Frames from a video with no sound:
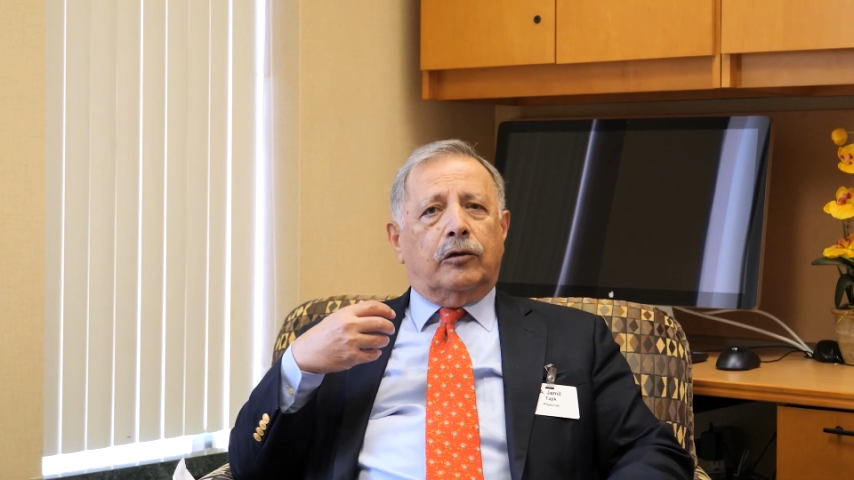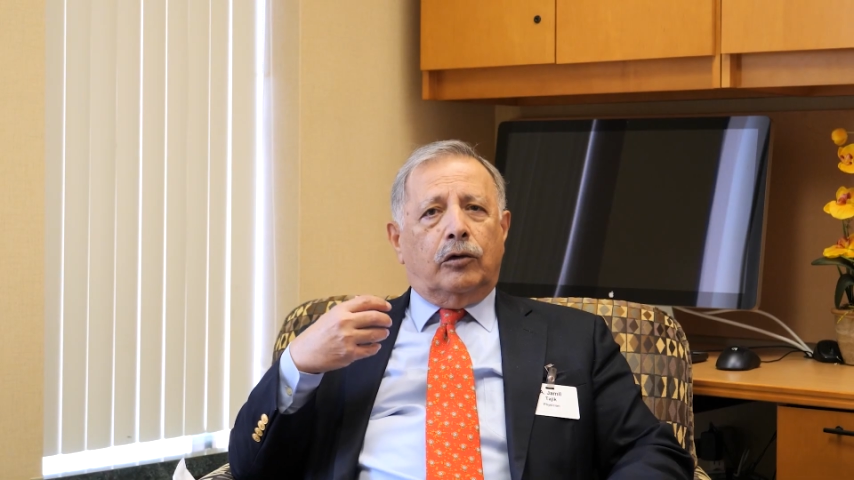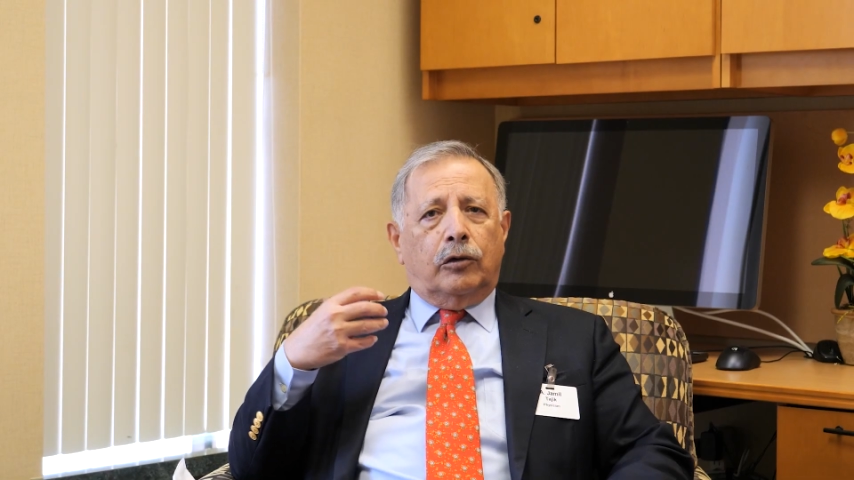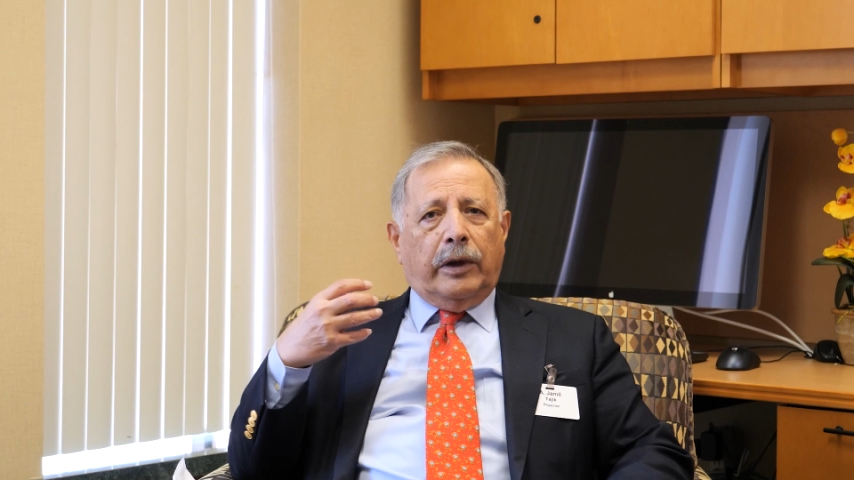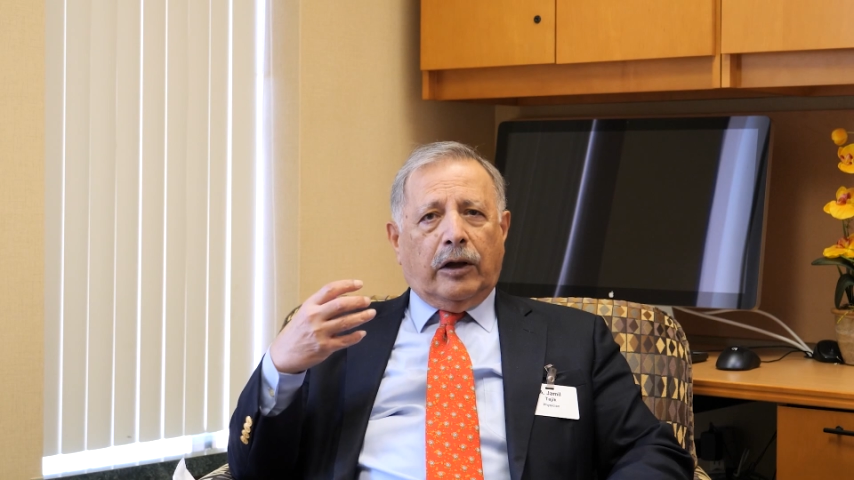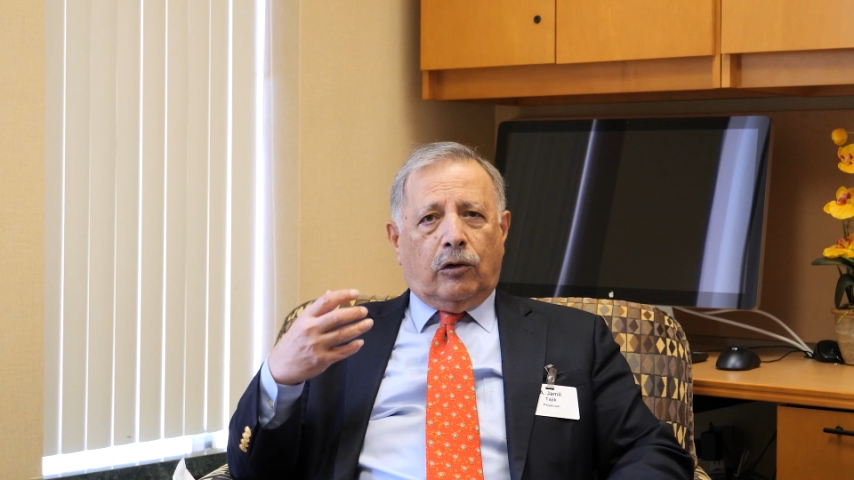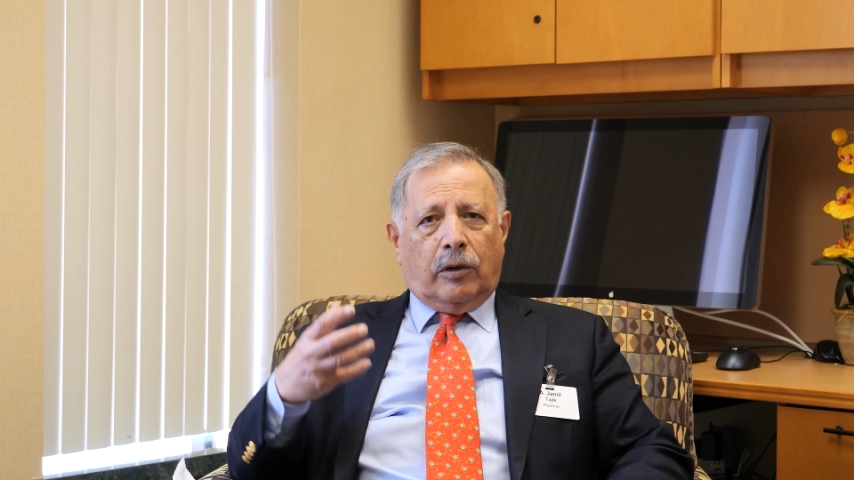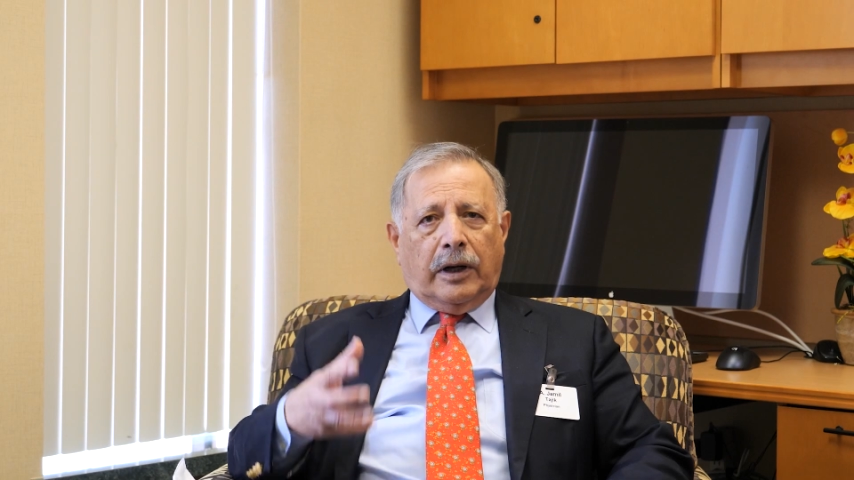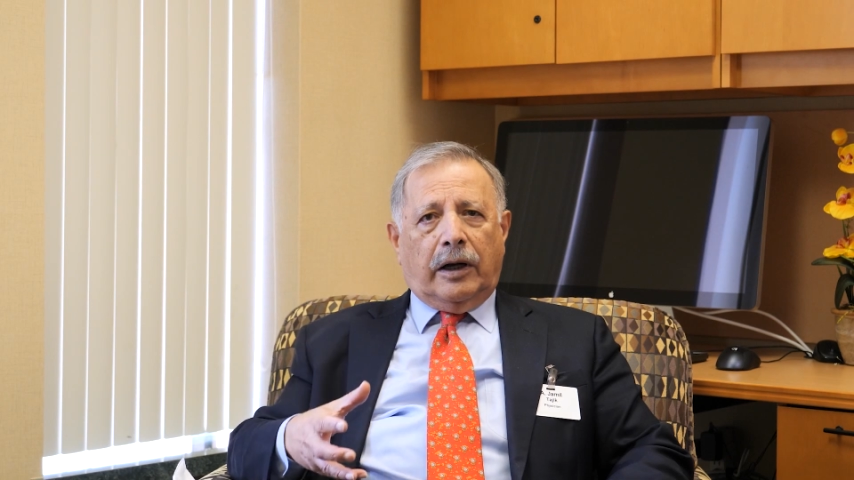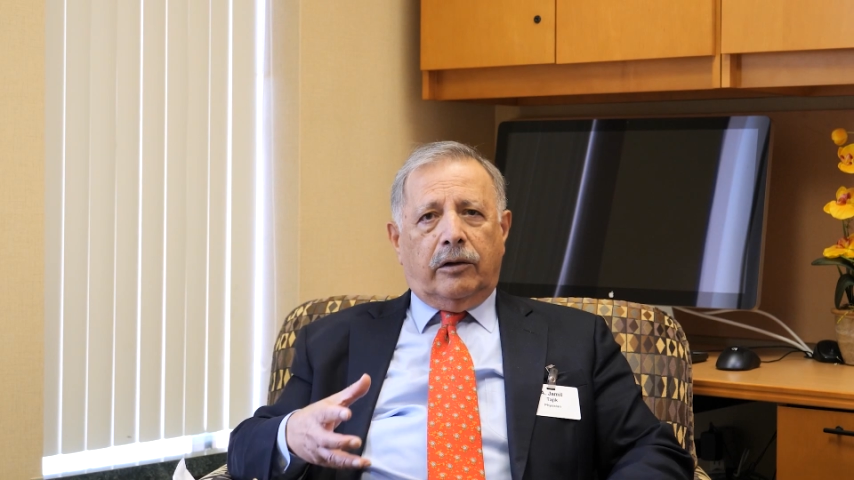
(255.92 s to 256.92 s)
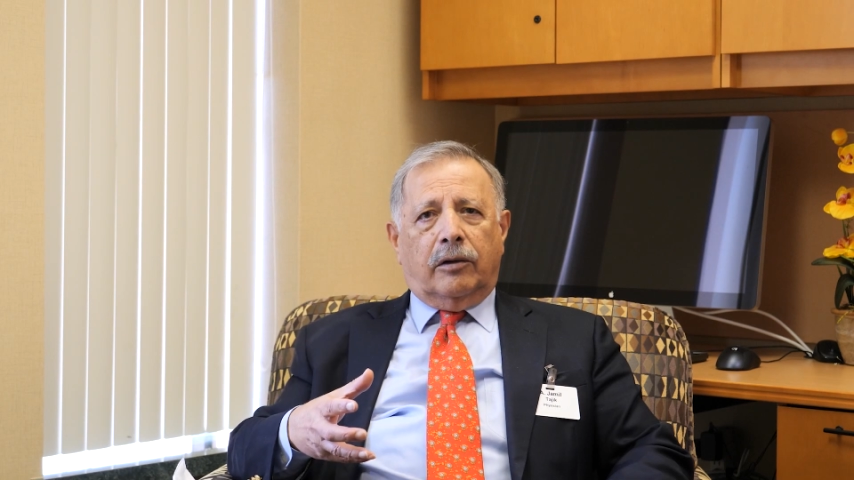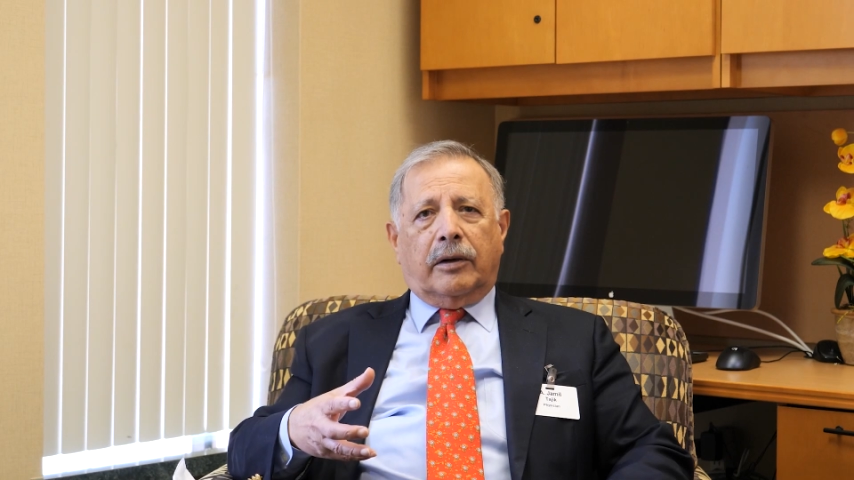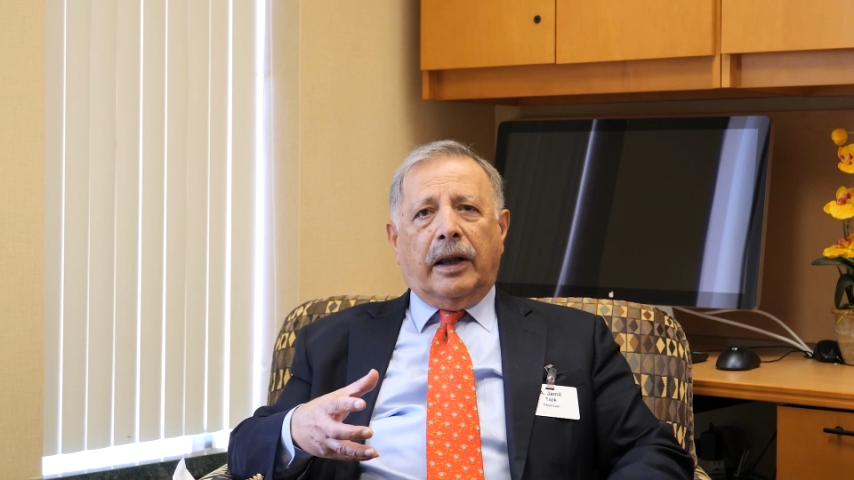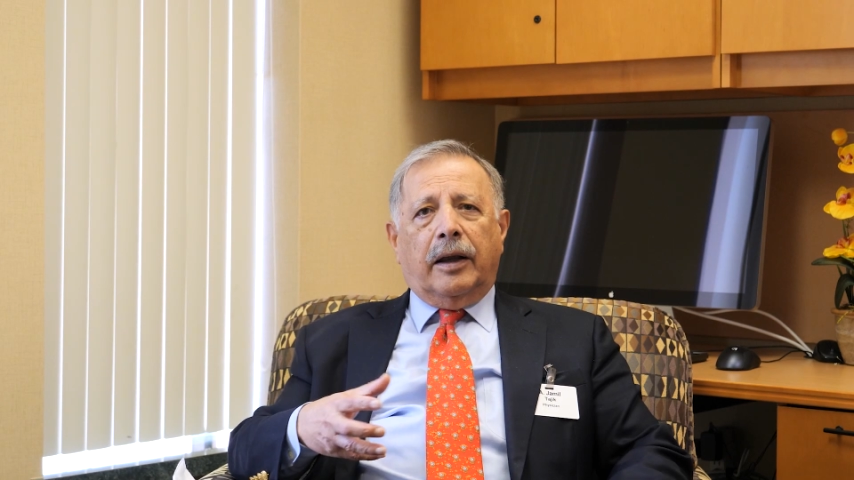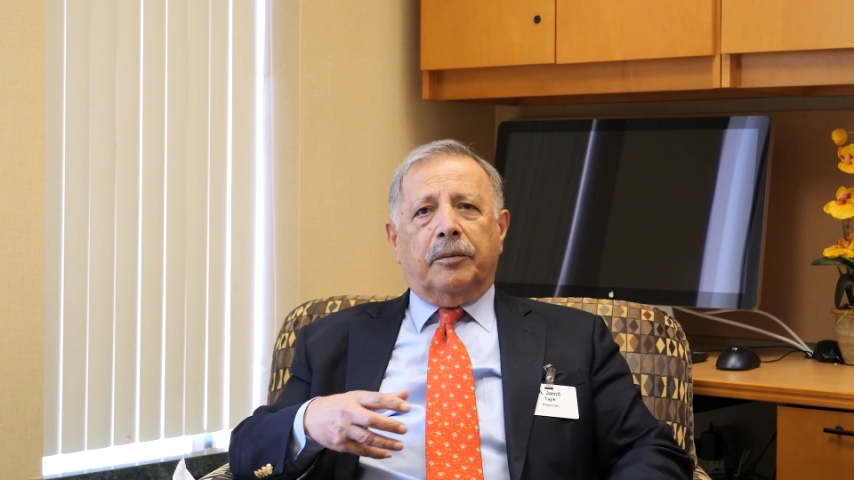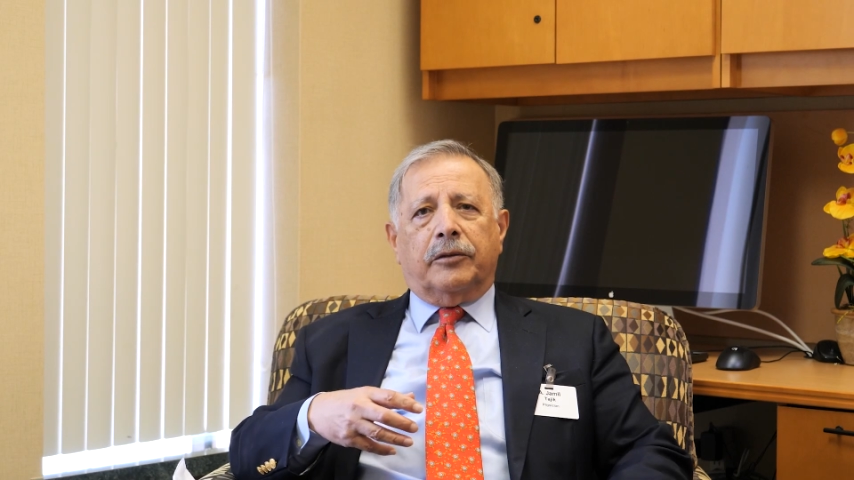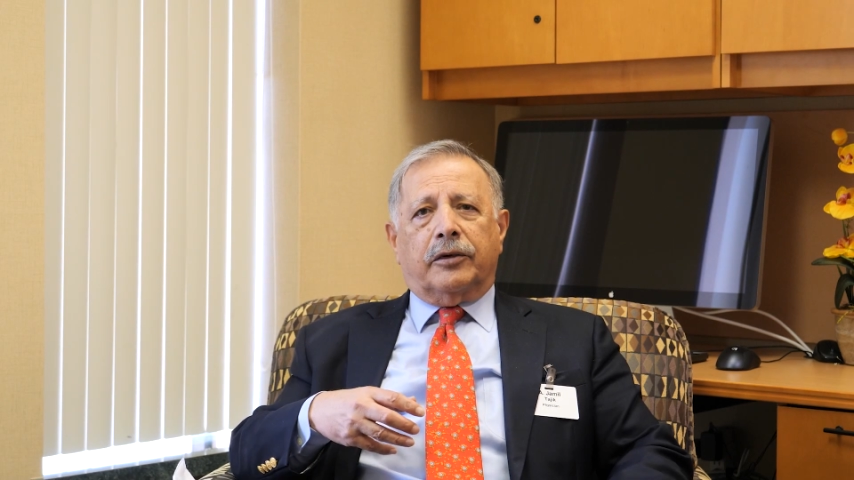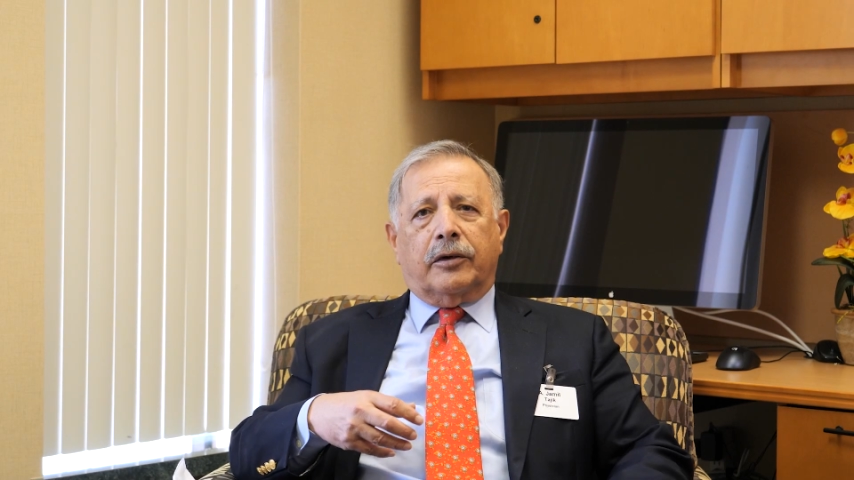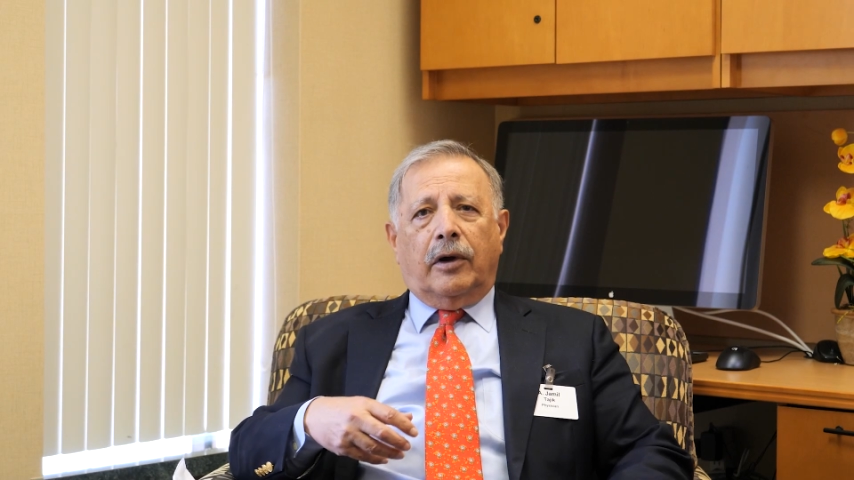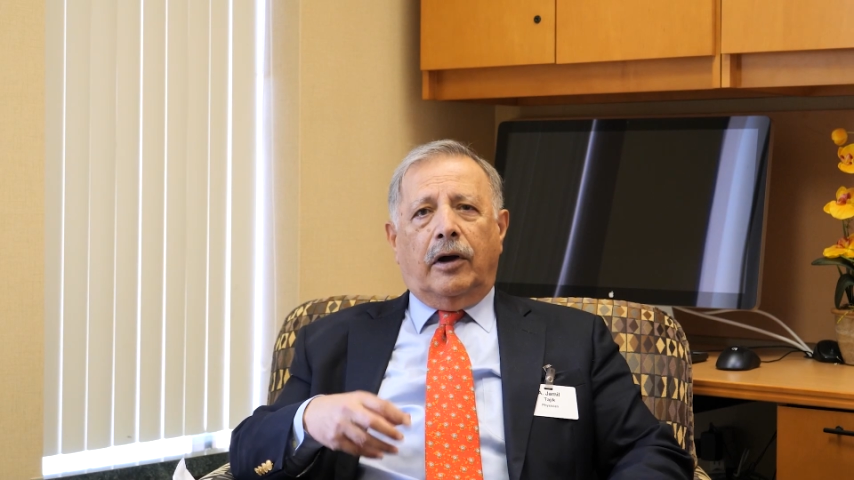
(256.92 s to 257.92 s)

do echocardiograms